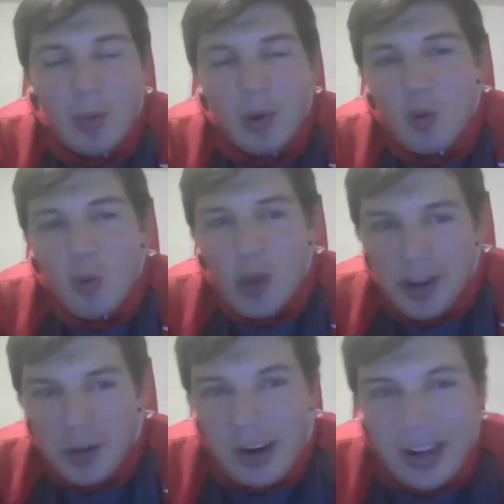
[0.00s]
want to
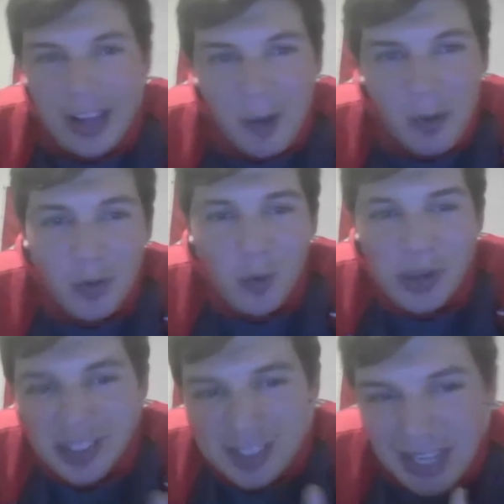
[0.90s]
win, right? I want to
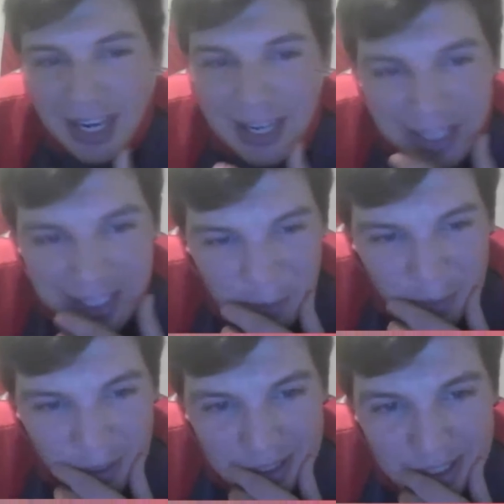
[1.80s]
win the standings
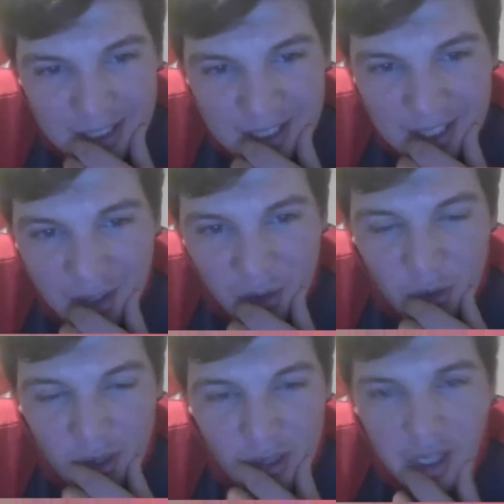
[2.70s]
and pick
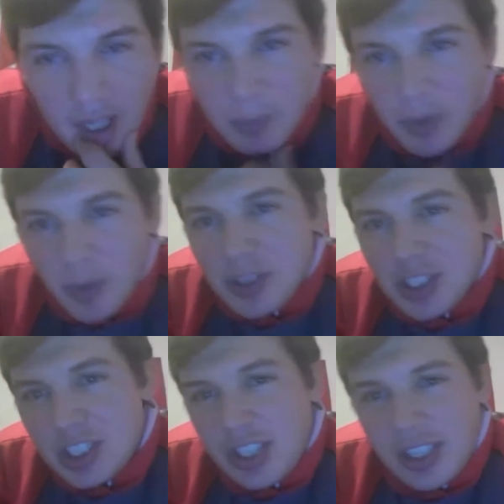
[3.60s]
TCU. But with
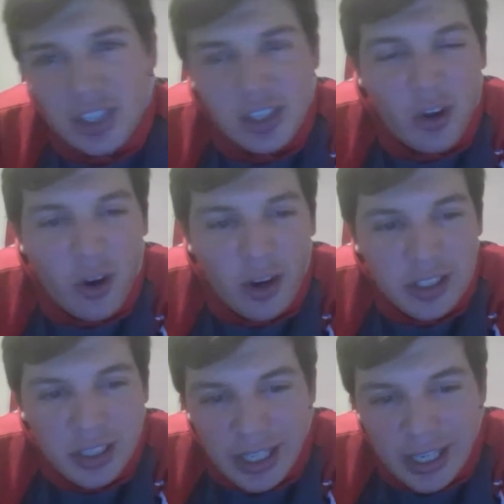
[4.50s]
just such a
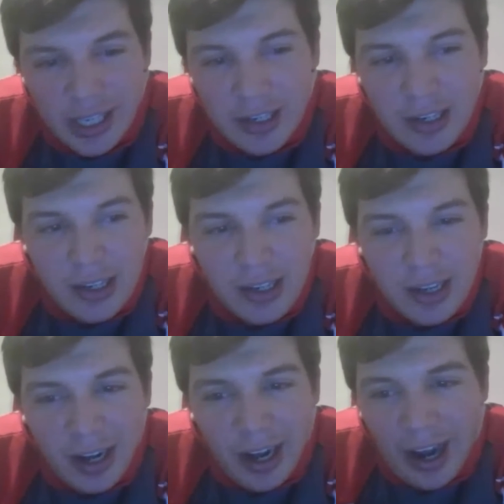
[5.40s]
large lead,
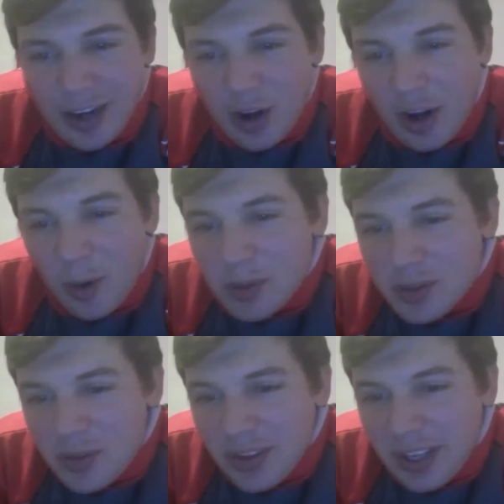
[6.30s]
I
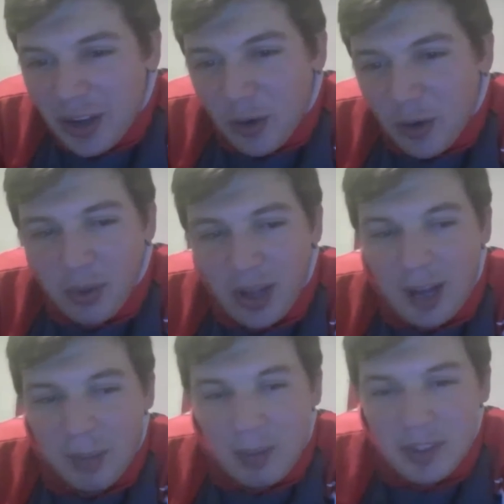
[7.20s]
almost feel like going
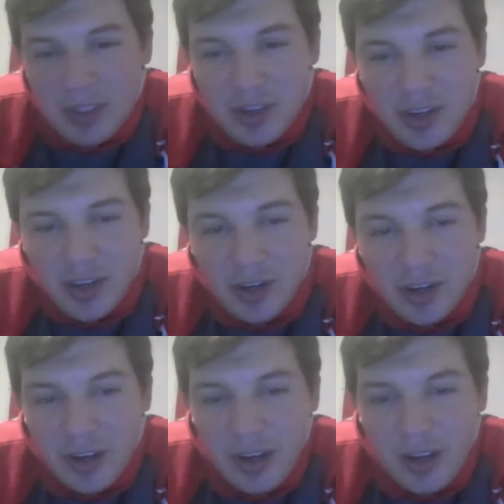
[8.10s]
blockbuster
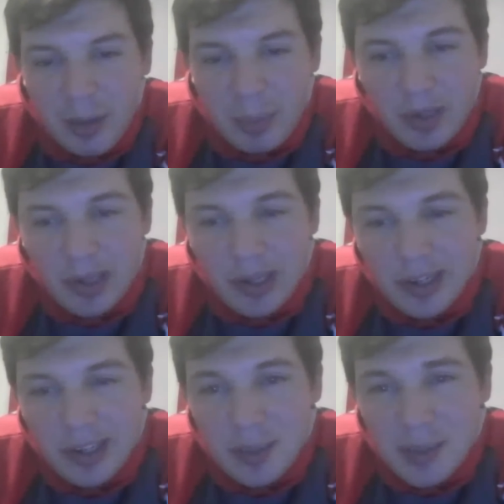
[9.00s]
here. But
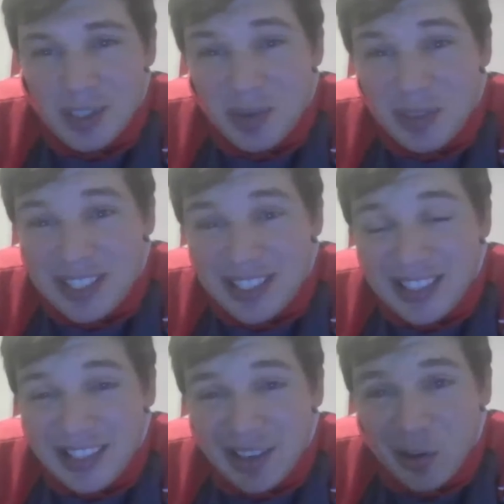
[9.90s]
especially with
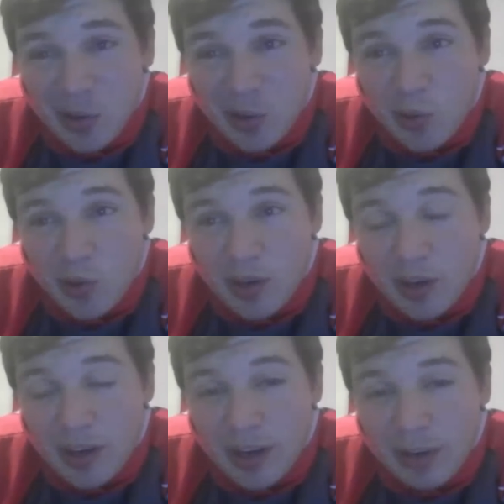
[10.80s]
TCU
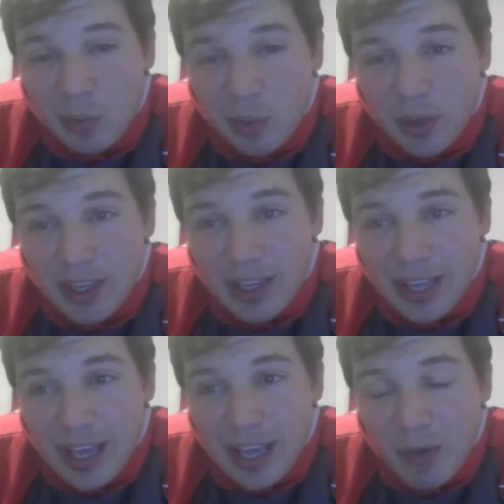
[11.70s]
winning that
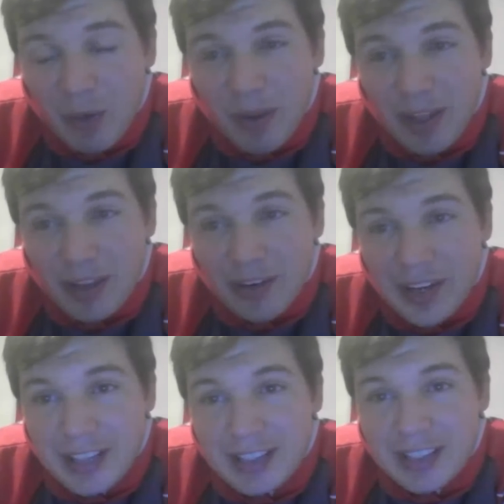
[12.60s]
game over Baylor,
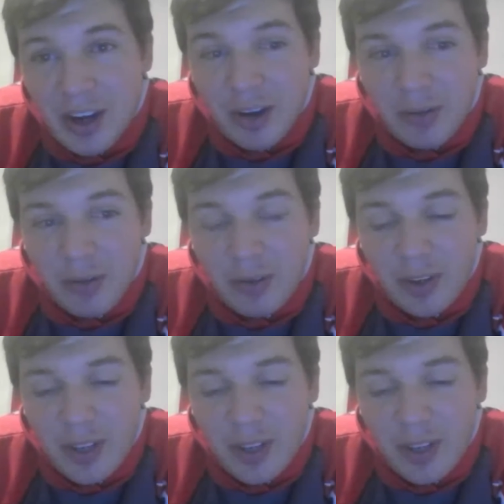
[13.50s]
it's tough.